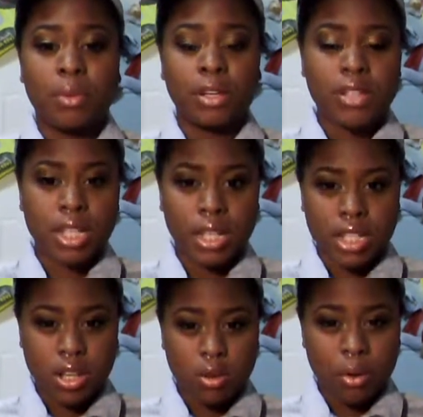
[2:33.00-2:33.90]
what else can I
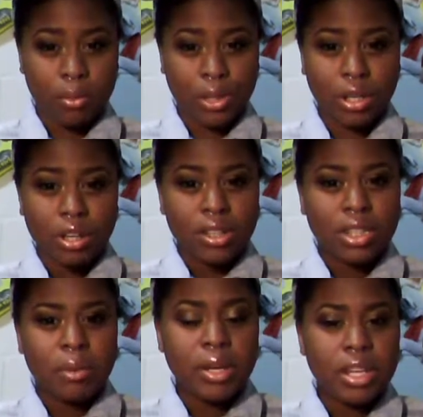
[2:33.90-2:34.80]
tell you about me?
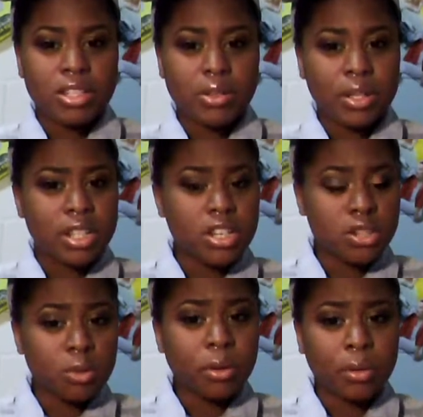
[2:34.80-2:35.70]
Let me answer any
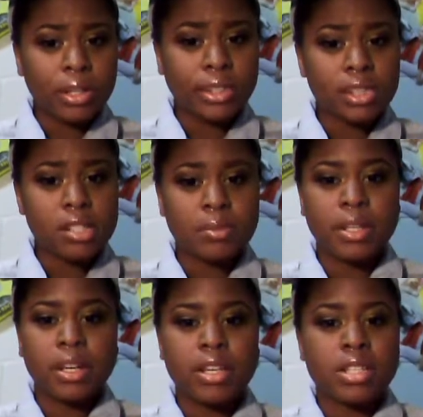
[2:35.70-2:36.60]
stupid questions
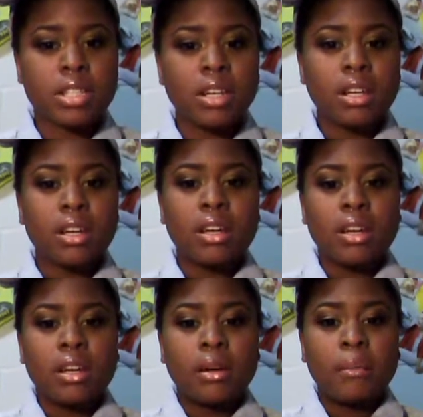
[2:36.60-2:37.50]
because
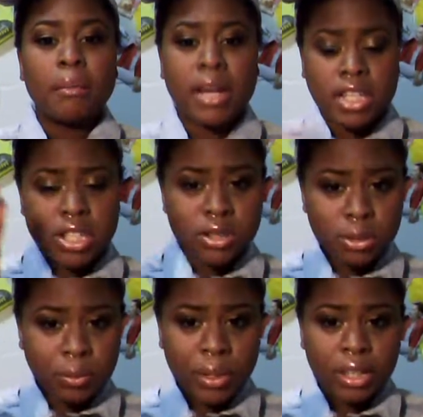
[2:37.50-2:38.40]
by
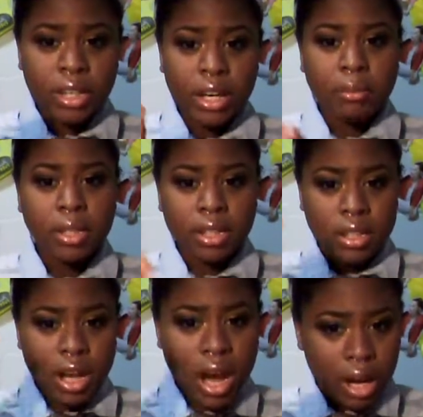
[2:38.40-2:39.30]
stupid, I
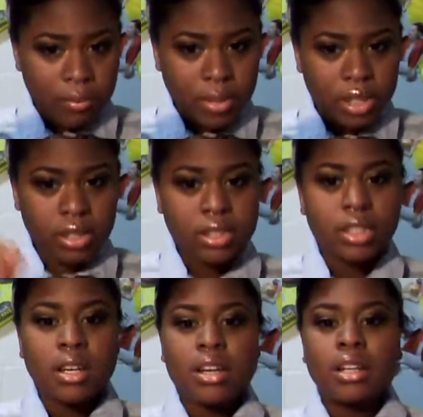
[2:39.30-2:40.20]
mean obvious.
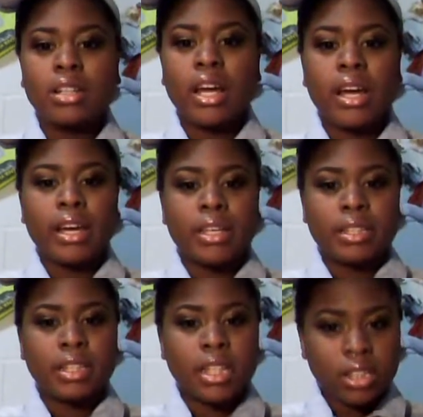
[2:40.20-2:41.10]

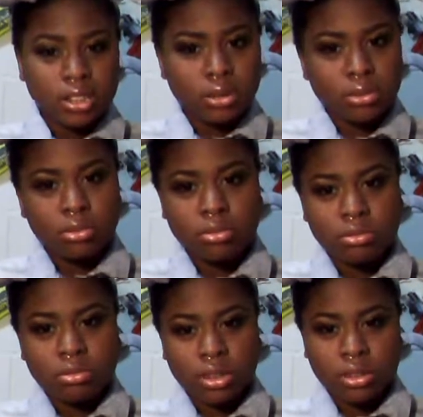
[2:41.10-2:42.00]
Like the things
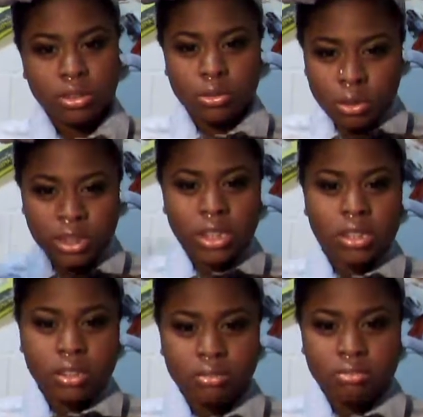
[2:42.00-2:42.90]
you you
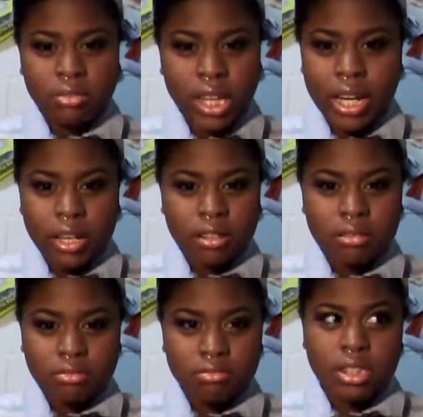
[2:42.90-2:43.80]
see that
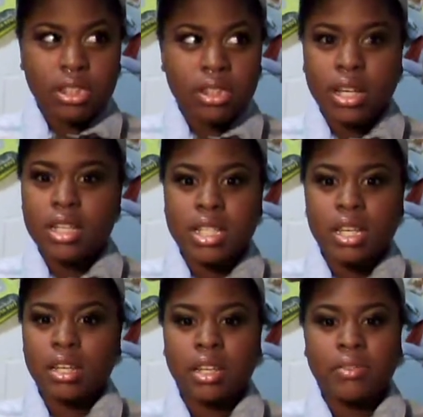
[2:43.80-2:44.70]
should not
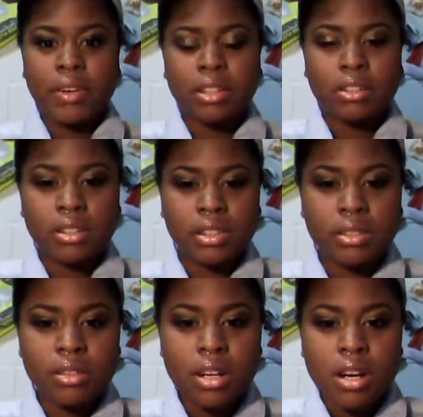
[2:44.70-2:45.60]
take any effect on
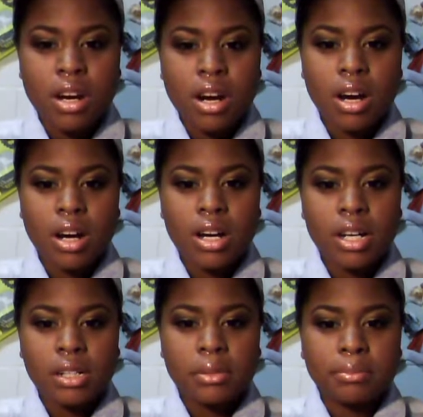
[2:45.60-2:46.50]
you.
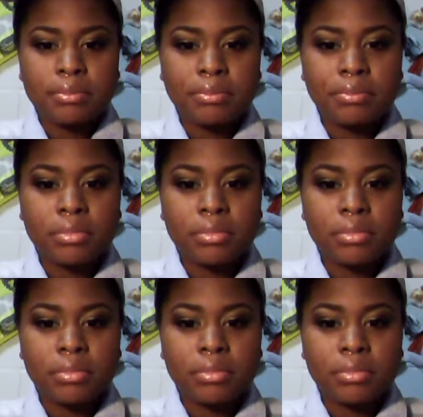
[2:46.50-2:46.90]
Um,